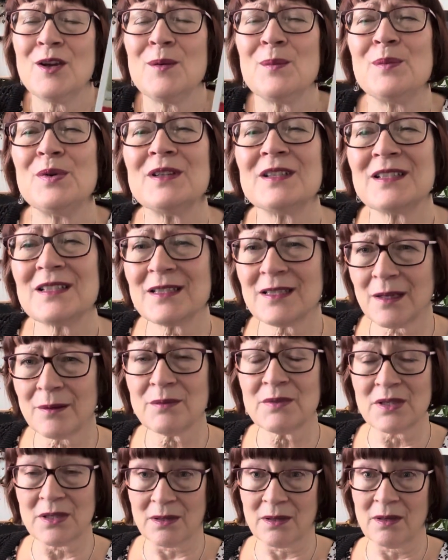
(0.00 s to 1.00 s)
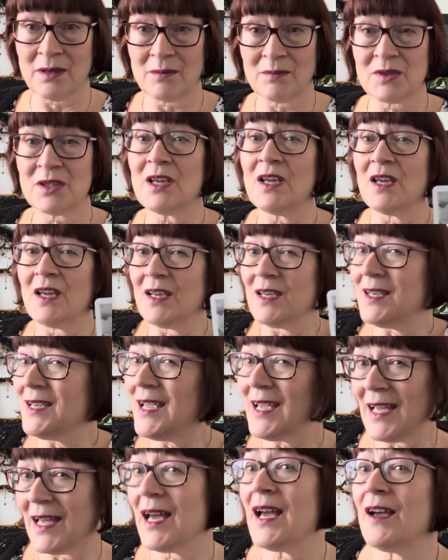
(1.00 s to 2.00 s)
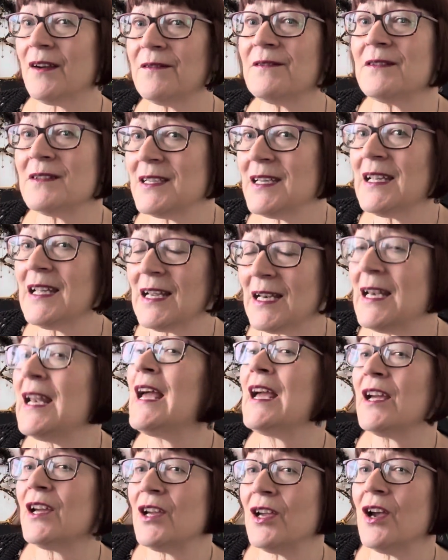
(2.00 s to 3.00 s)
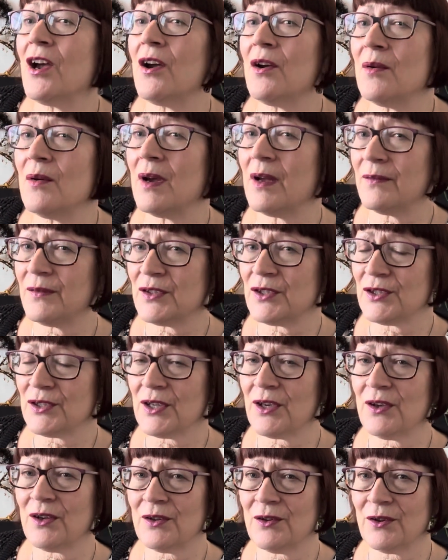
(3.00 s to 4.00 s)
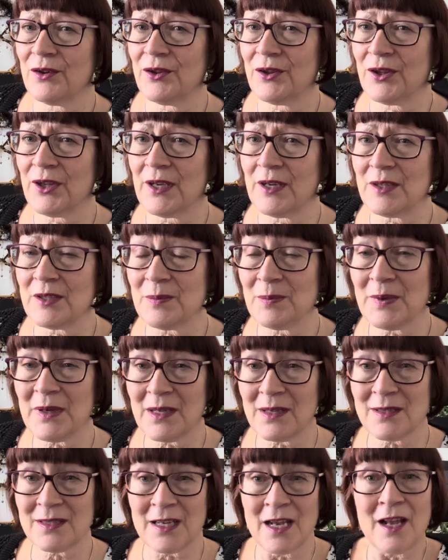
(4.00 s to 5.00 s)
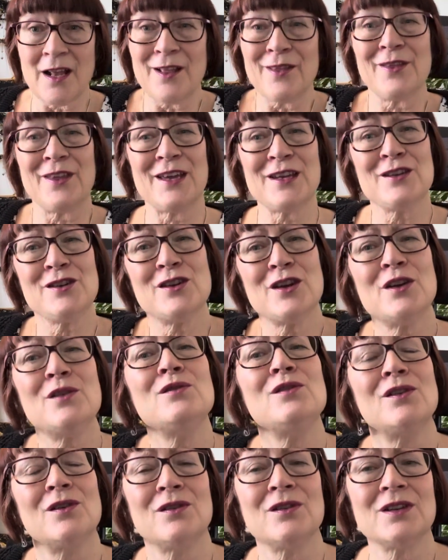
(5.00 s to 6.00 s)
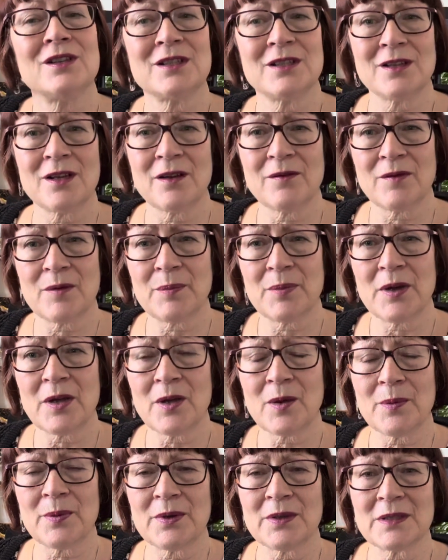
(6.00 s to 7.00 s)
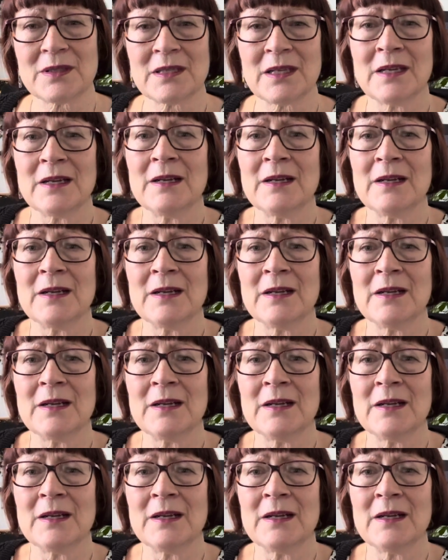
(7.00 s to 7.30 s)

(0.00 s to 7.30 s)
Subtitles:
but sometimes you have to let go of certain things because they no longer serve a purpose.